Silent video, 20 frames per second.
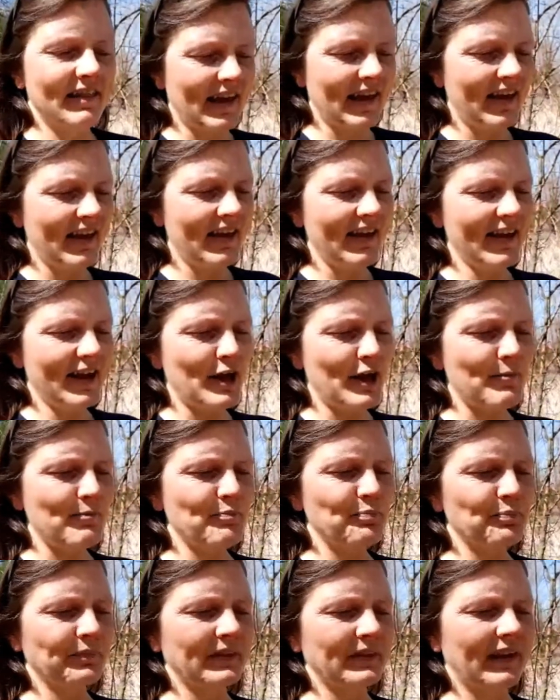they
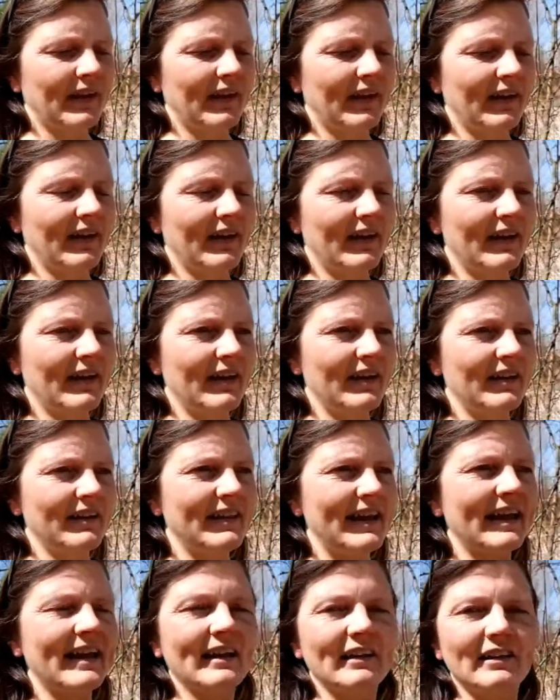um,
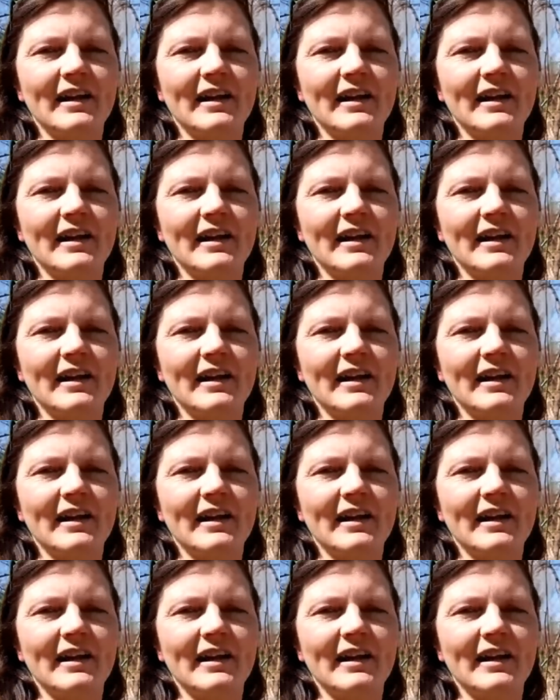they get